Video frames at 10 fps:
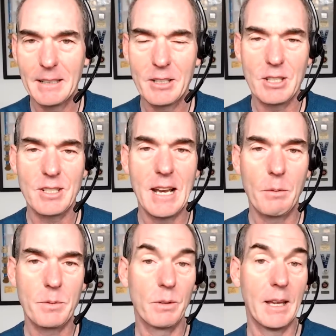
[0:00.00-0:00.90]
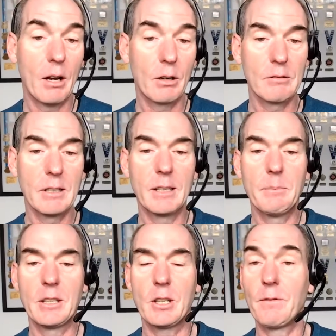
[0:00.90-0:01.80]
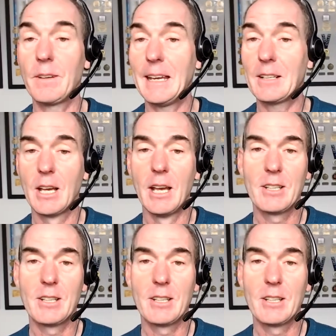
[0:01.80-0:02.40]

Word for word: that just helps with the algorithm. And don't forget